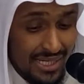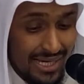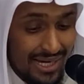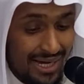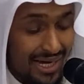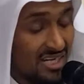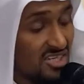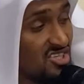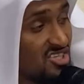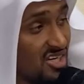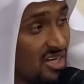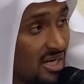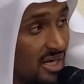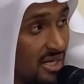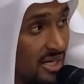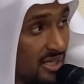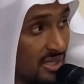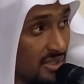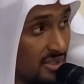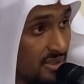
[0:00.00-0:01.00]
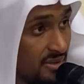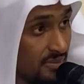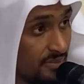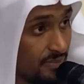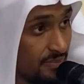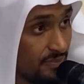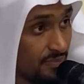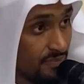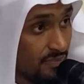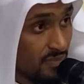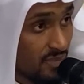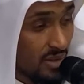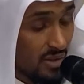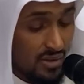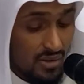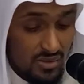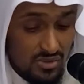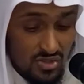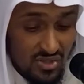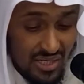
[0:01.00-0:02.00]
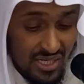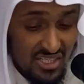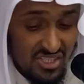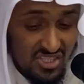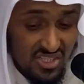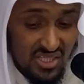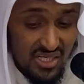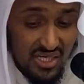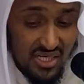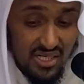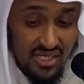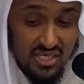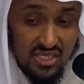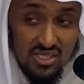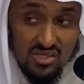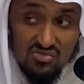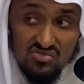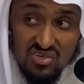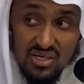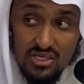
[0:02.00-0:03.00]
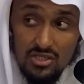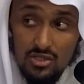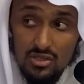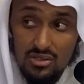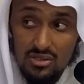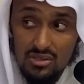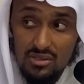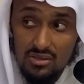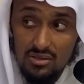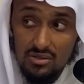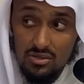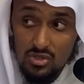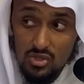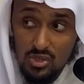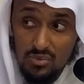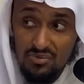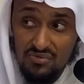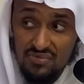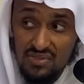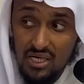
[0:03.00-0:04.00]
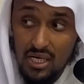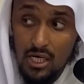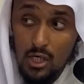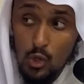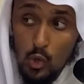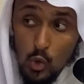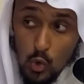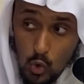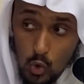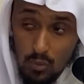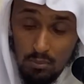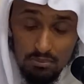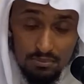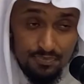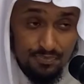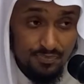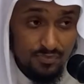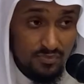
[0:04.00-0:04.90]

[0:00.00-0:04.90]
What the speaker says: Hajar alayhi. So hajar alayhi, right on top of that, al-hukum.